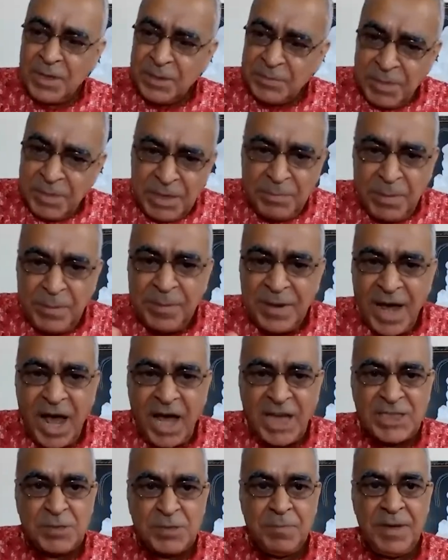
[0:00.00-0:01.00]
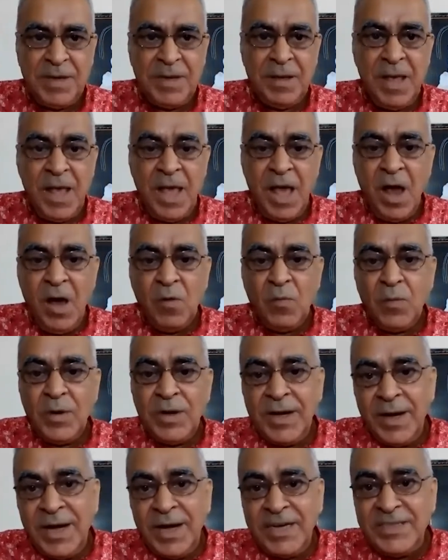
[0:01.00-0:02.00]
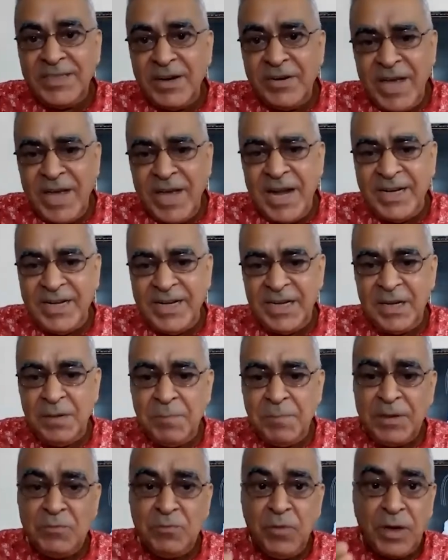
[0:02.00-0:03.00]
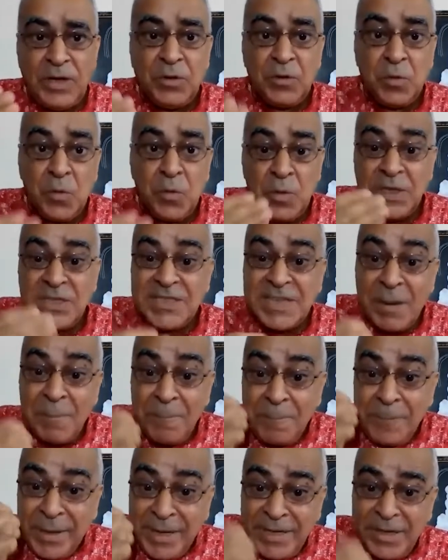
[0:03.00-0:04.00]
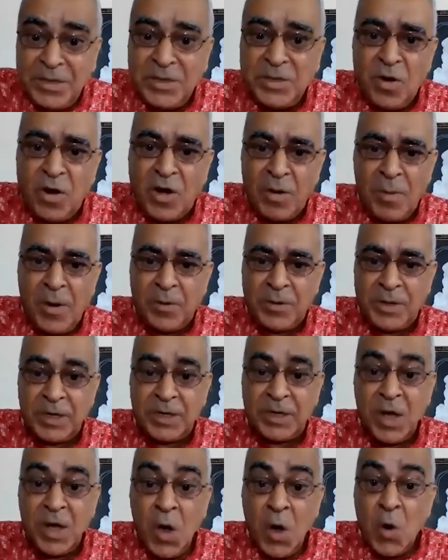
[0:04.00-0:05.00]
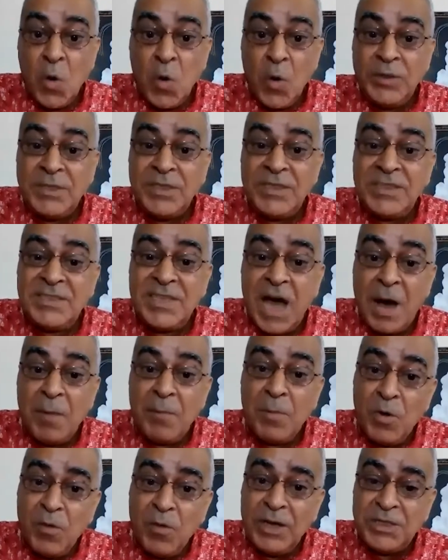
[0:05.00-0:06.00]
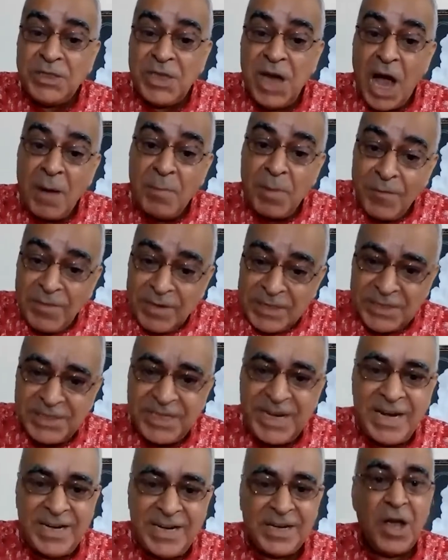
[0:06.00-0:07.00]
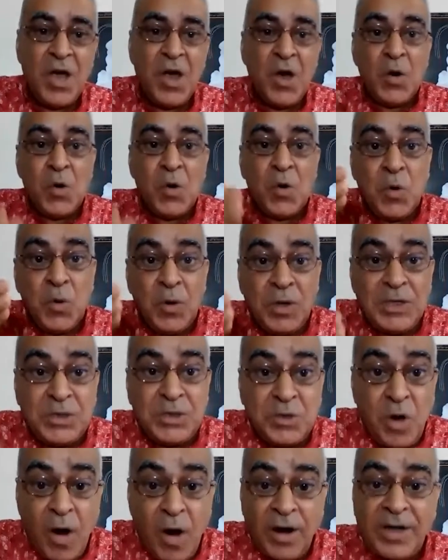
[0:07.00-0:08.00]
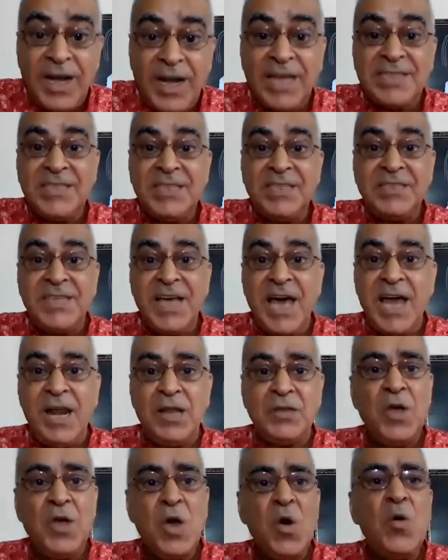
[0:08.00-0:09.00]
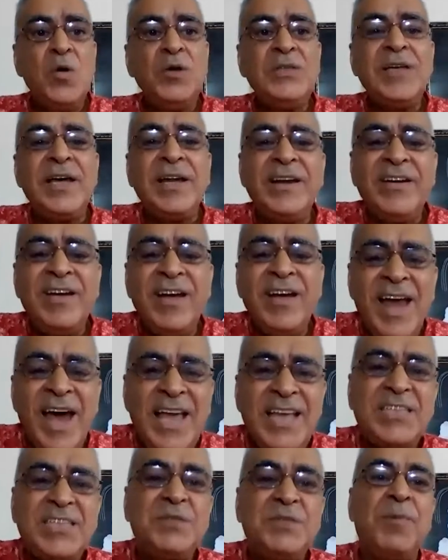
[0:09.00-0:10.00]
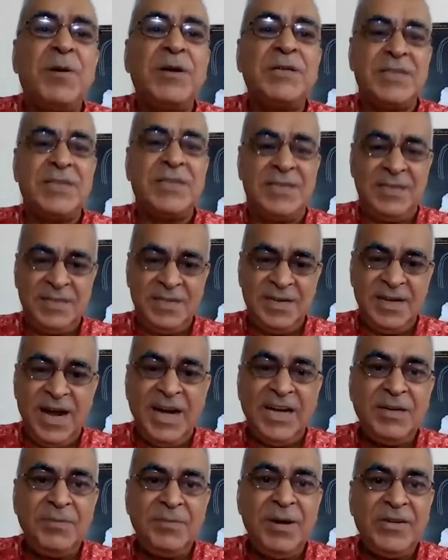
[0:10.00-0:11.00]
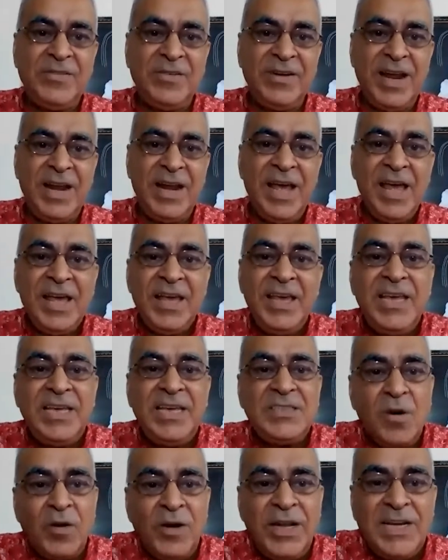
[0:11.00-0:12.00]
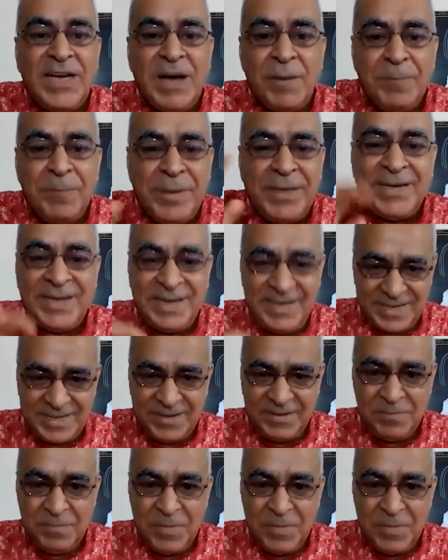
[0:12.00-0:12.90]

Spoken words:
because many people ask me the reality, but what, who is competent to talk about it? Who is in Shambhava state? Who is thoughtless, desireless? Who is a realized person, ultimate reality? He is only competent.